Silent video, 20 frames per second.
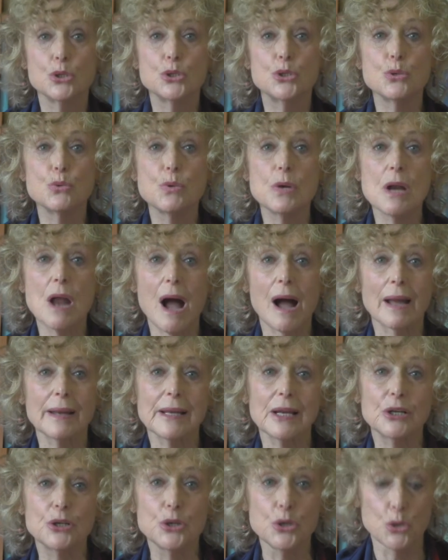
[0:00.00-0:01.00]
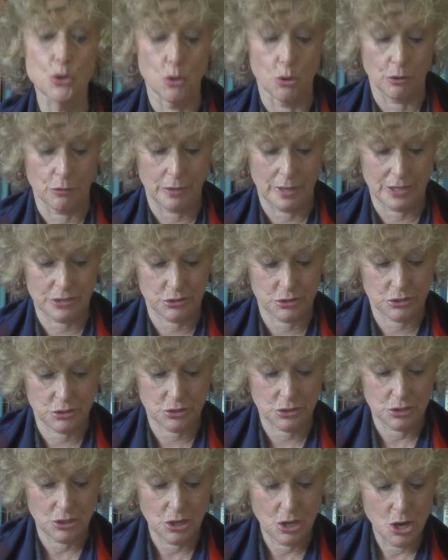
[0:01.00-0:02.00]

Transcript: do not ignore it.